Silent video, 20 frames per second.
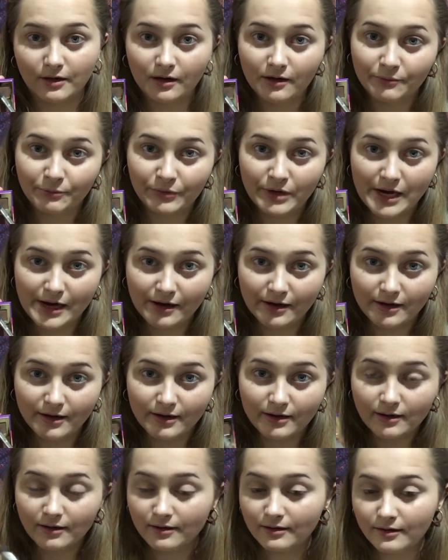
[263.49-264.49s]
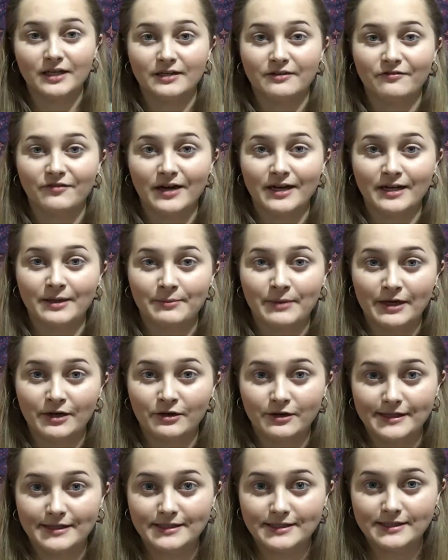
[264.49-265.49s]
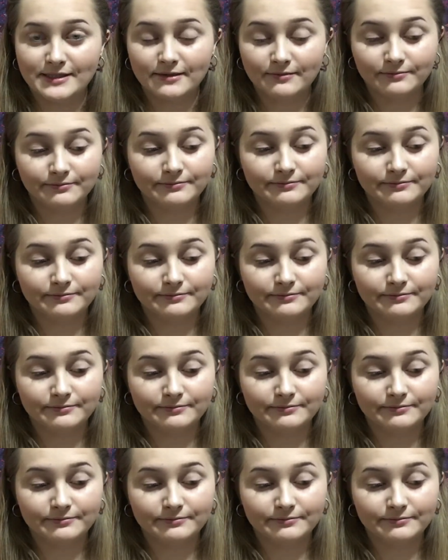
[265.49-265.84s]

Heartbreaker and defining my crease.